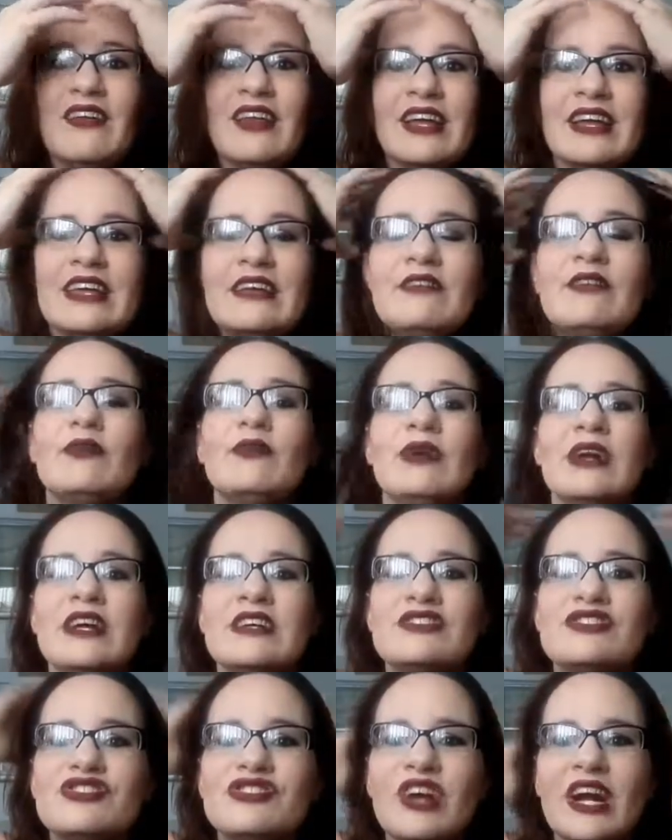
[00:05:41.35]
Like, even when I
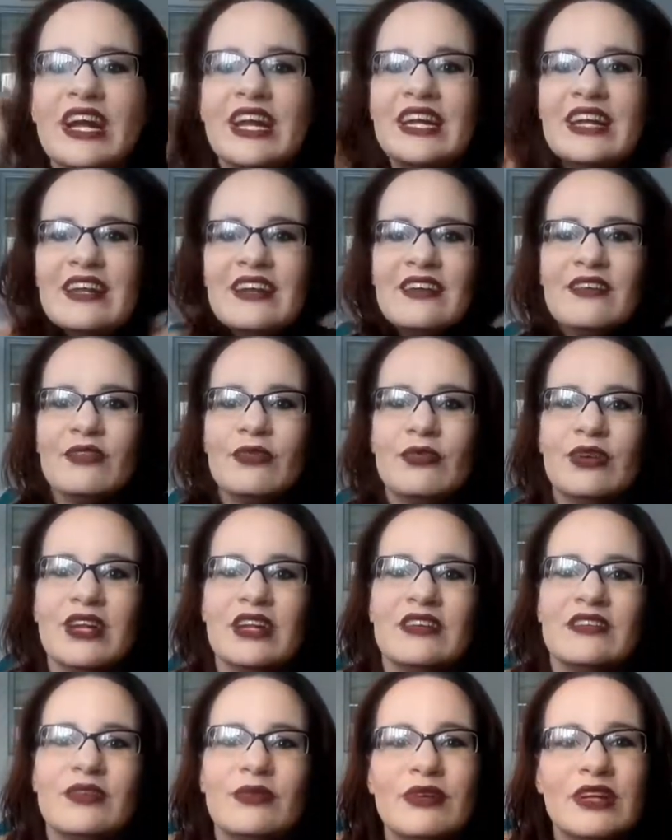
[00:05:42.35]
straighten it, even when I
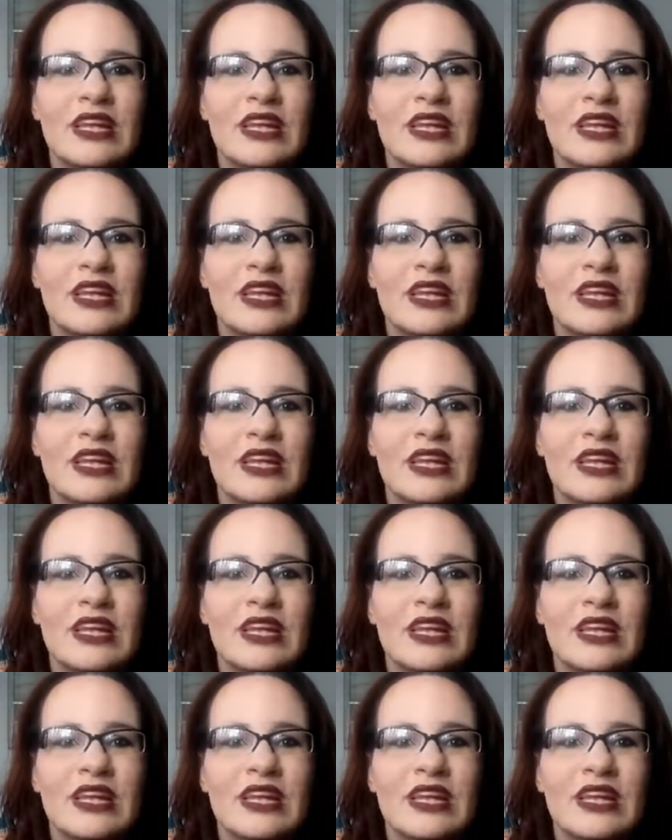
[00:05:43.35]
do